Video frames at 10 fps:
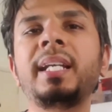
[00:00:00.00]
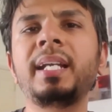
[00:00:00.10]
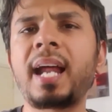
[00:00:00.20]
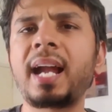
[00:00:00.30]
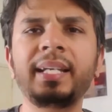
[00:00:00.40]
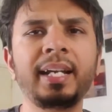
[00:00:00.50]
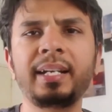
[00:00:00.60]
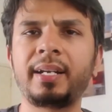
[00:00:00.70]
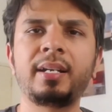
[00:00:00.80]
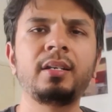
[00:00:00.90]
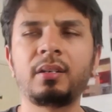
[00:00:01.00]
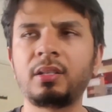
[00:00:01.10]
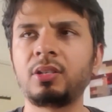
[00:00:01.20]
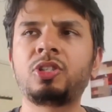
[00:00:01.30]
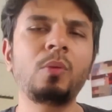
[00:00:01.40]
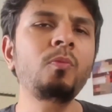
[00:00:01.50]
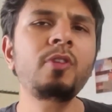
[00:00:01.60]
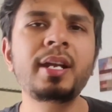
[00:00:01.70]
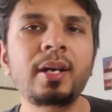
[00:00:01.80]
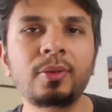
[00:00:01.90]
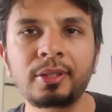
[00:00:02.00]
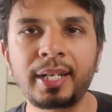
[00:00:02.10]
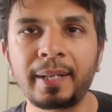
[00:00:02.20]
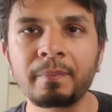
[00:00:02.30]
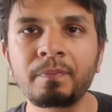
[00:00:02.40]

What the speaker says: eradicated somewhere down the line.